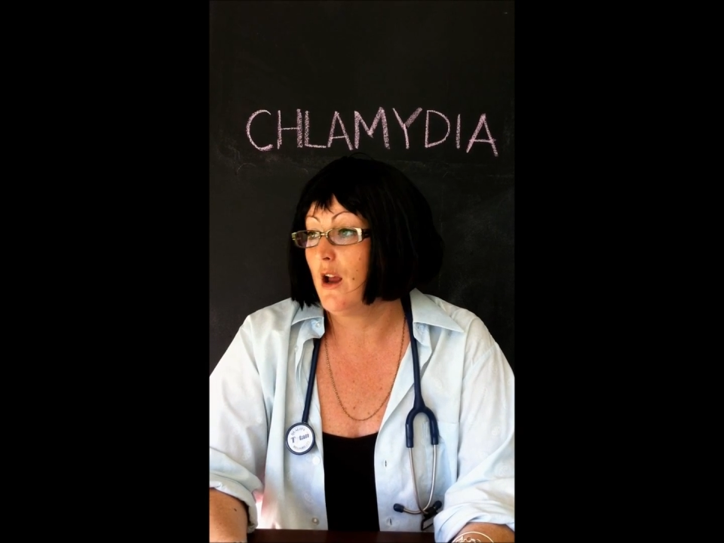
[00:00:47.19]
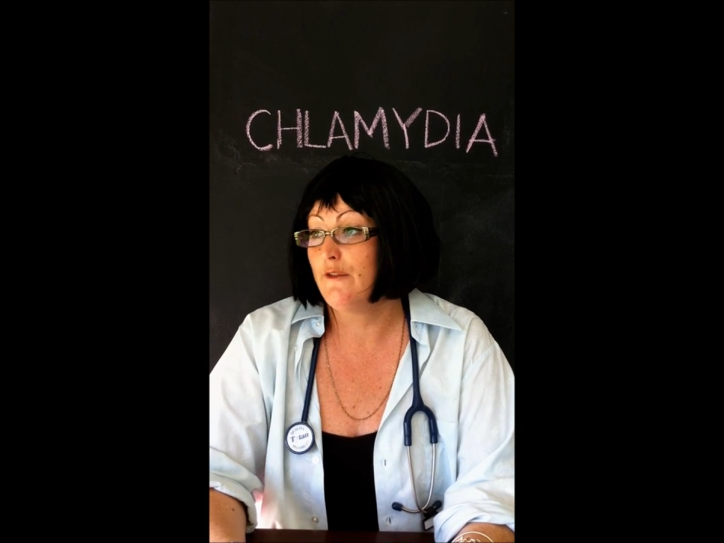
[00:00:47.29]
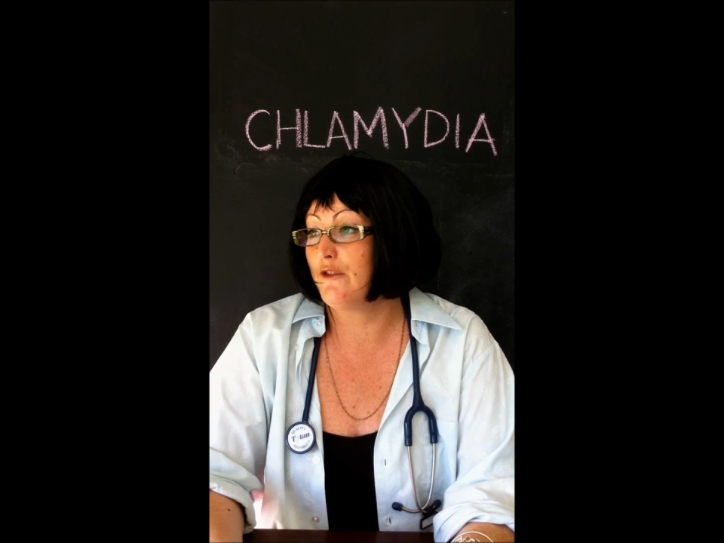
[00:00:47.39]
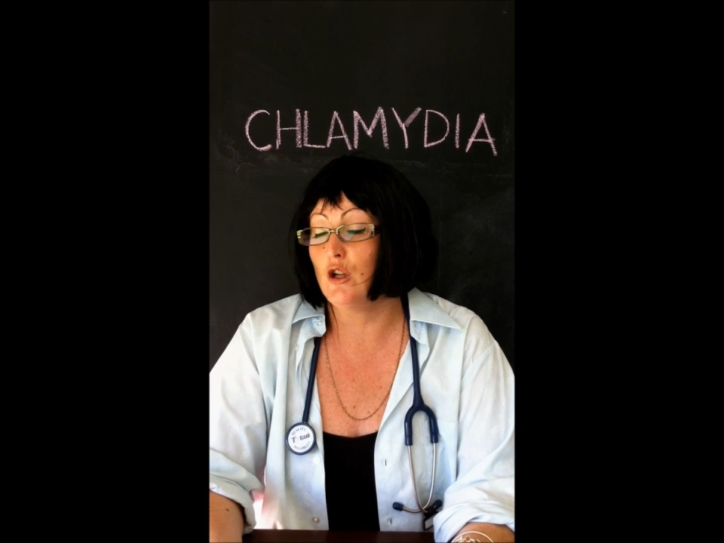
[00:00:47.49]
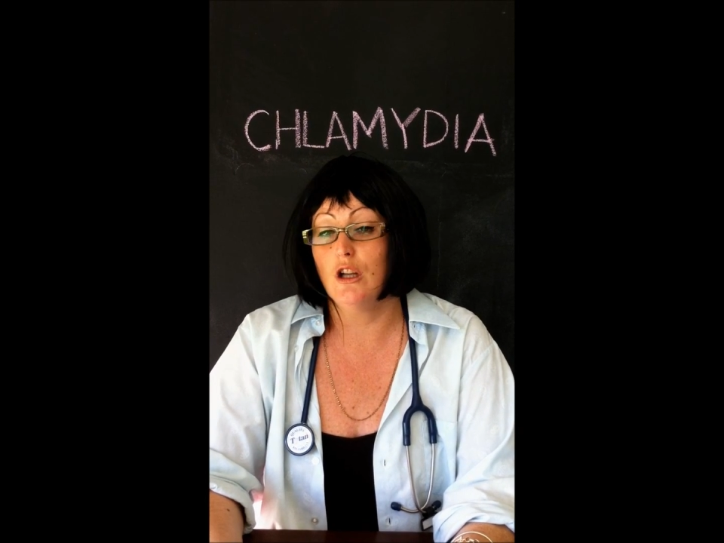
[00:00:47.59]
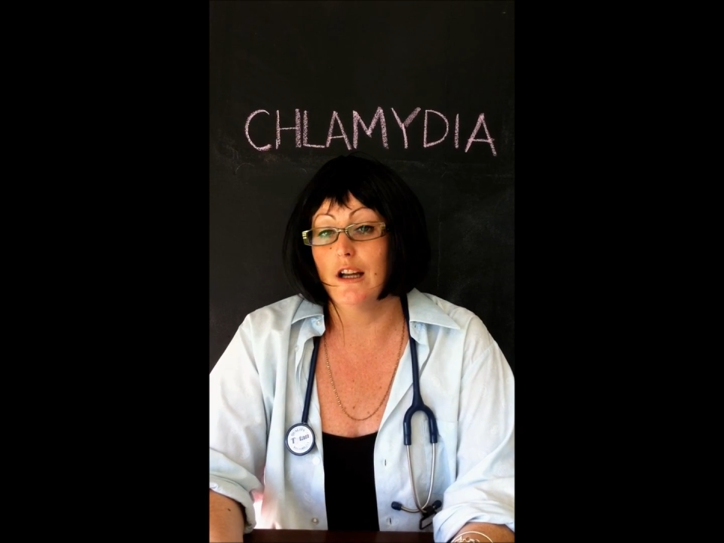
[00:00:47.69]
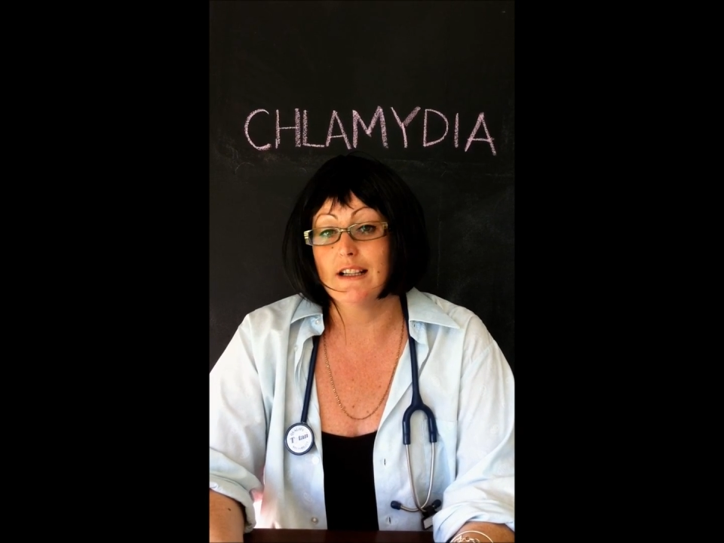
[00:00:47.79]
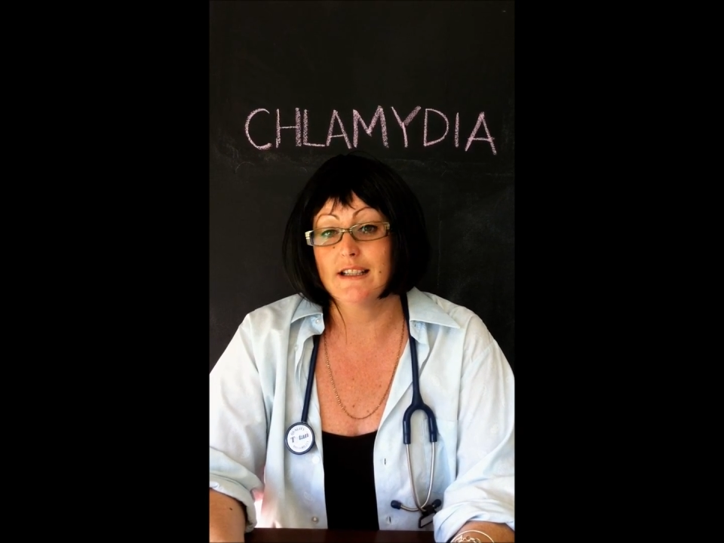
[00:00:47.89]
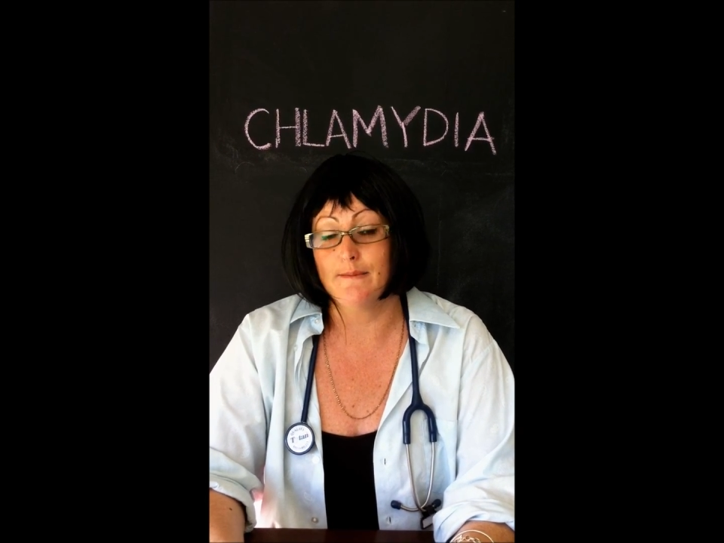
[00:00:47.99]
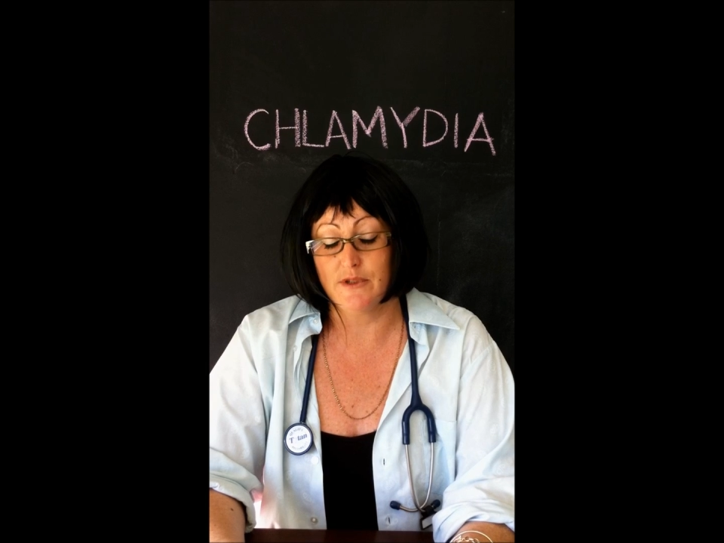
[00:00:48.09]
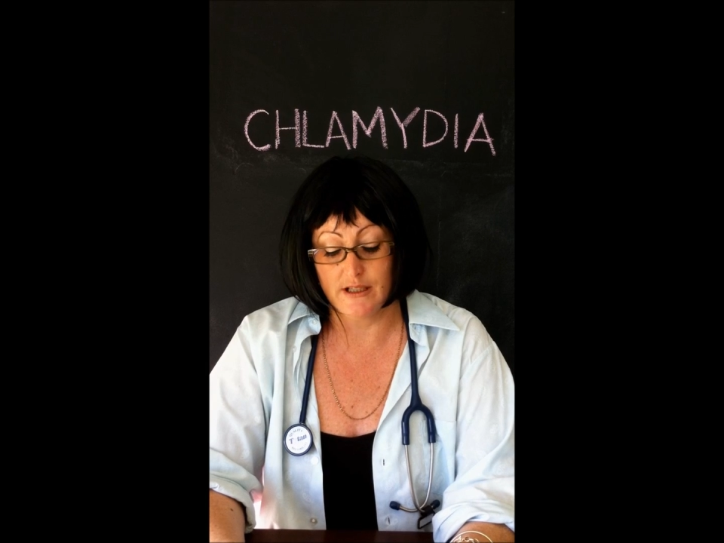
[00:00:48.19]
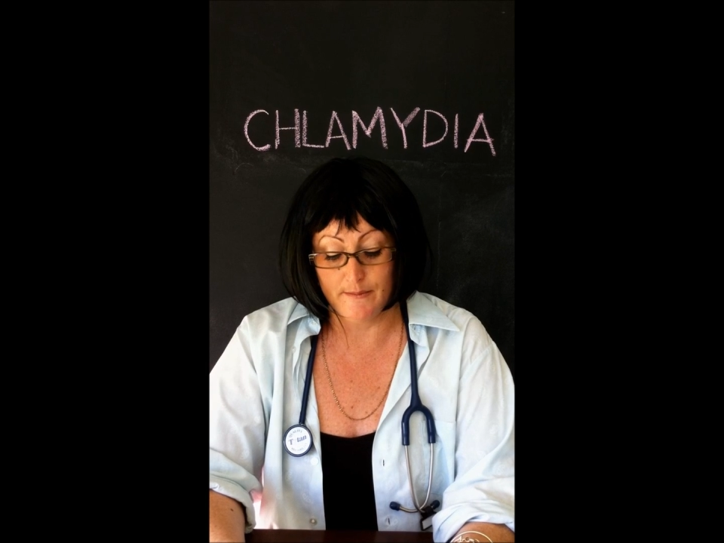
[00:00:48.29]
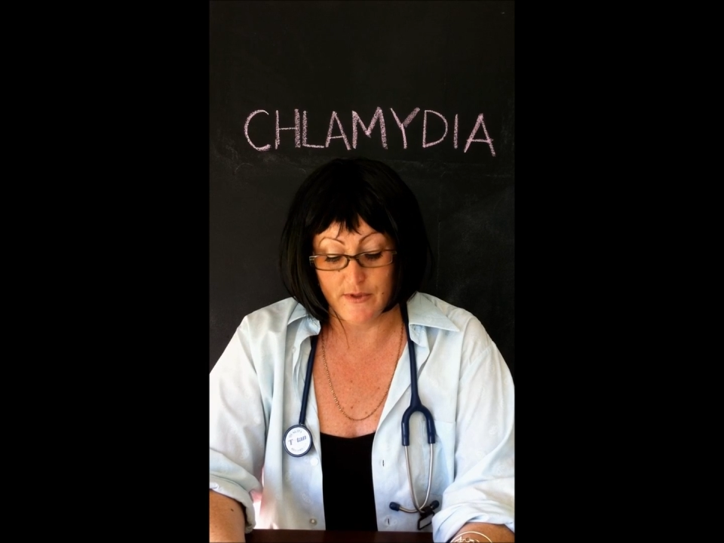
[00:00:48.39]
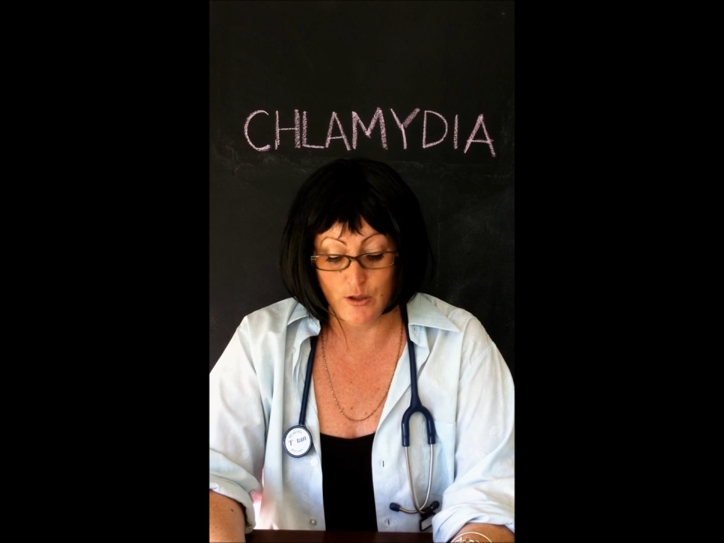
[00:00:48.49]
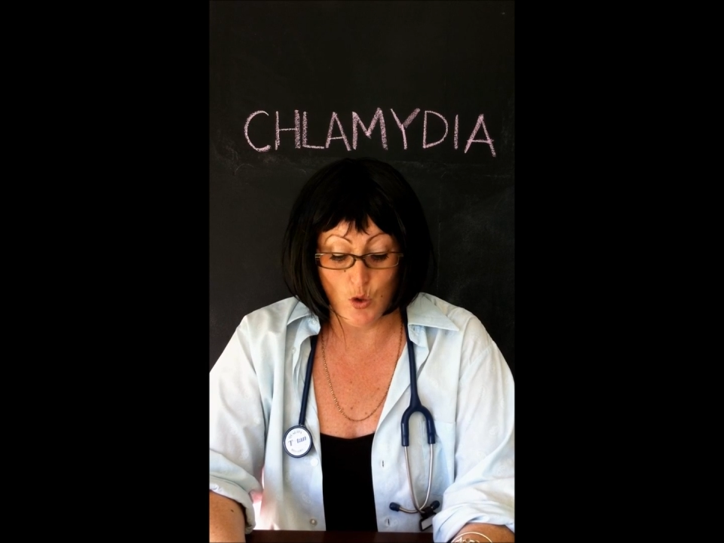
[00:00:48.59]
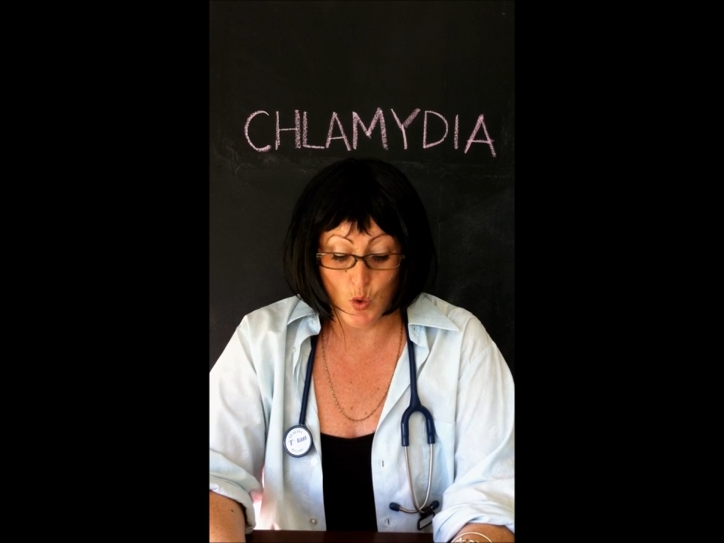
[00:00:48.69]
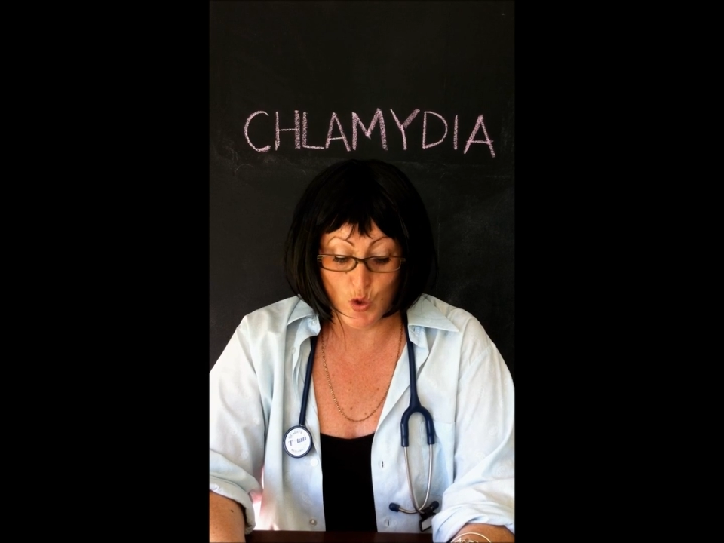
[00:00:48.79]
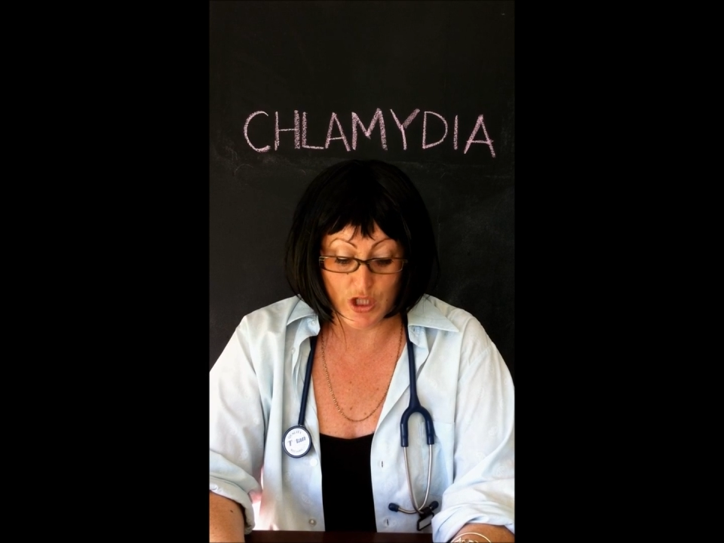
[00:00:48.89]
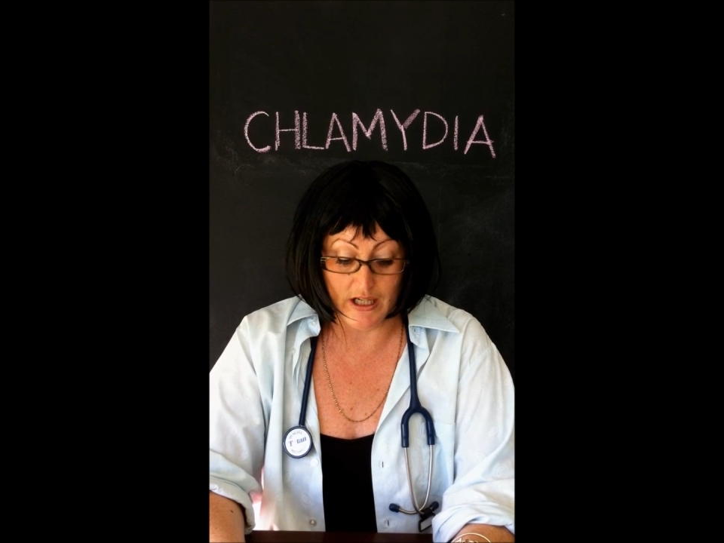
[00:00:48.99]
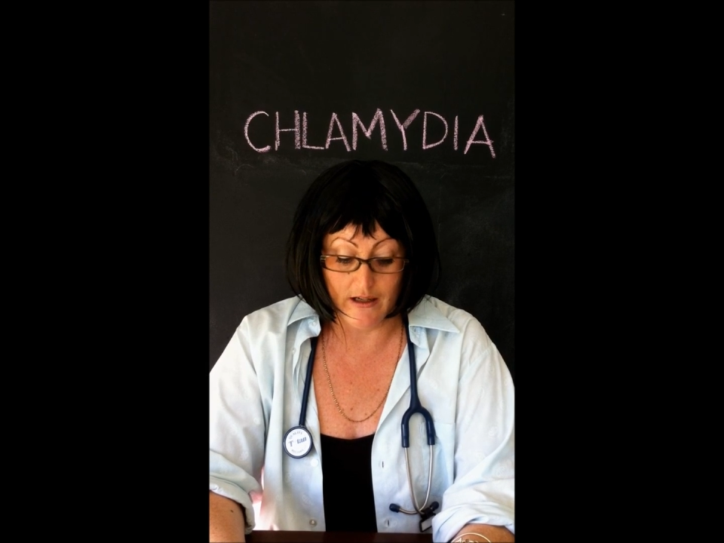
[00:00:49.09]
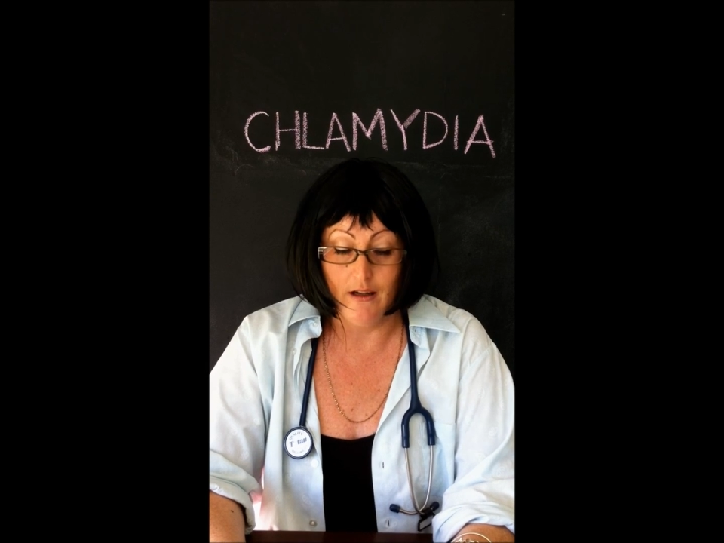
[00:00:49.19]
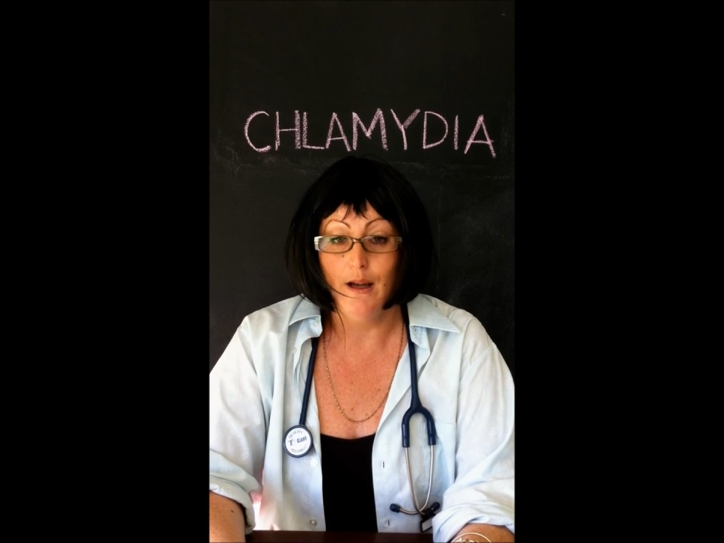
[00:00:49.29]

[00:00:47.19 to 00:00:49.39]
flu-like symptoms, nausea,